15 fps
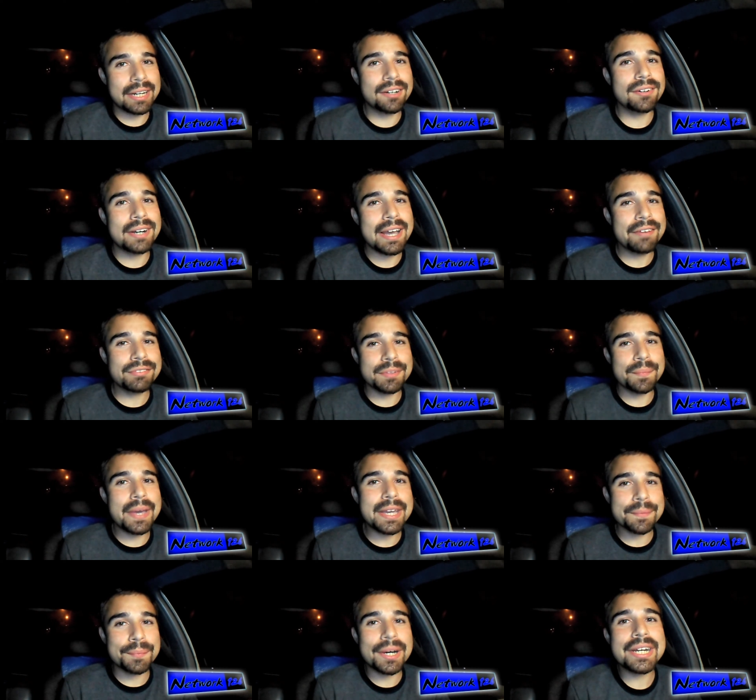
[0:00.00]
I don't have to
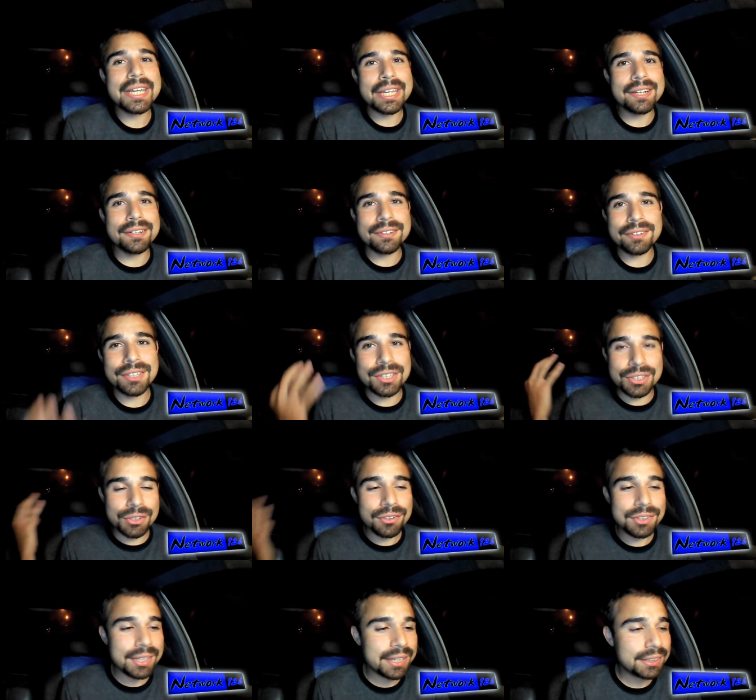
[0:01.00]
make money to
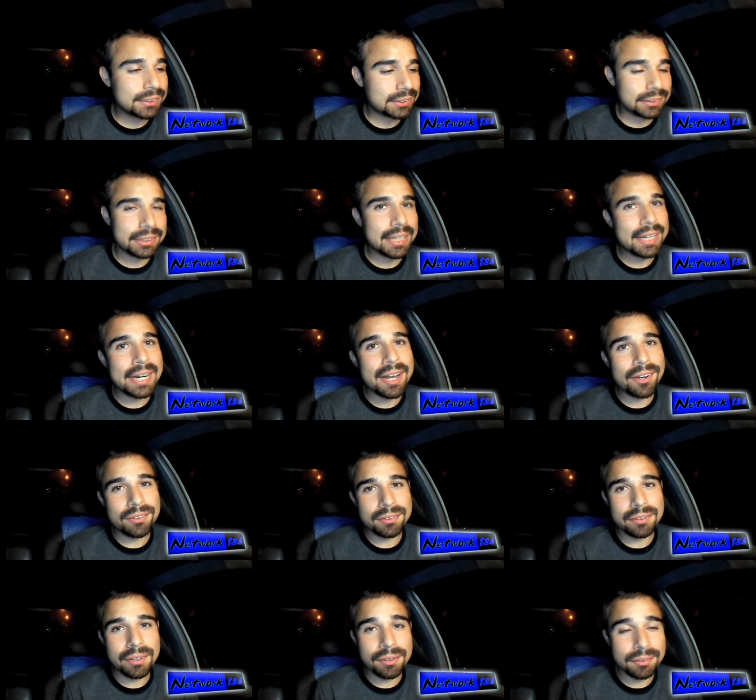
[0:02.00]
do things and get
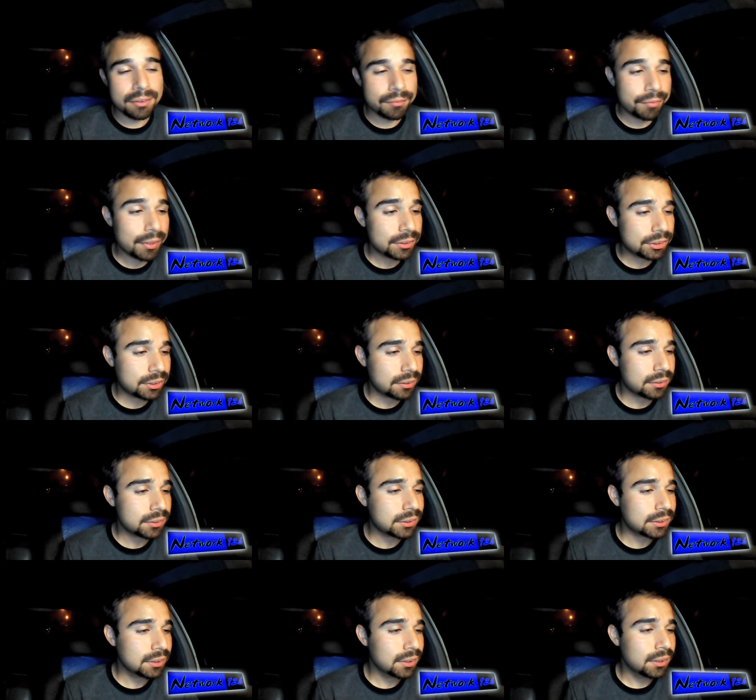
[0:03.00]
out and go on
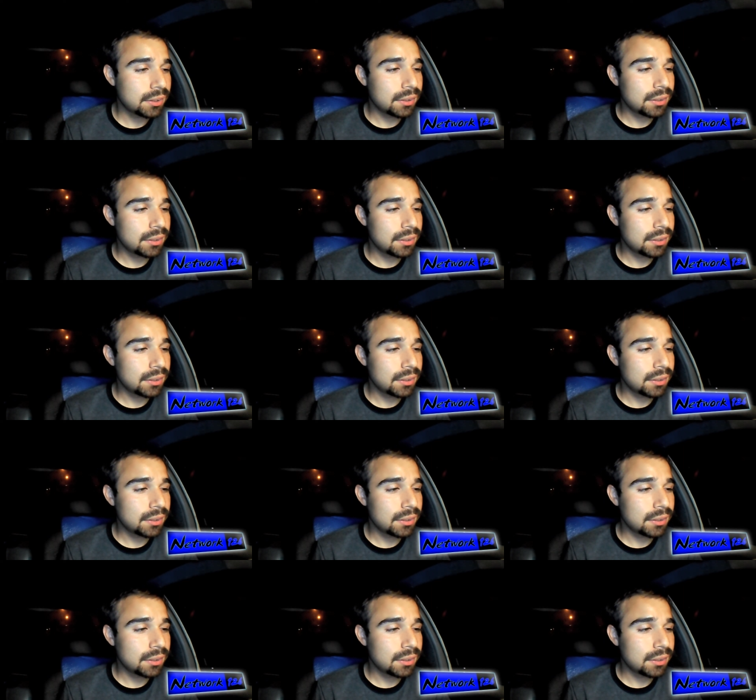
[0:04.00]
adventures